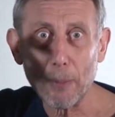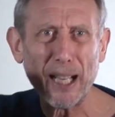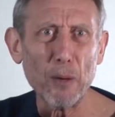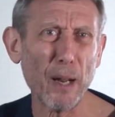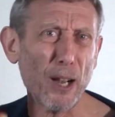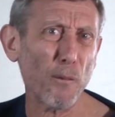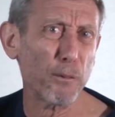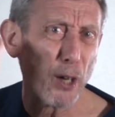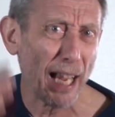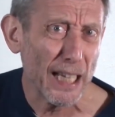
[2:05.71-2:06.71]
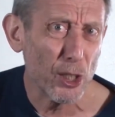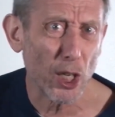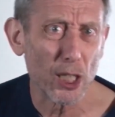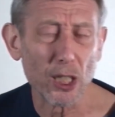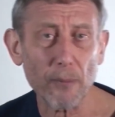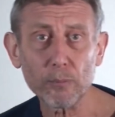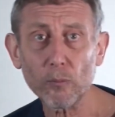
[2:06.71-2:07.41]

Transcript: And it went on for ages.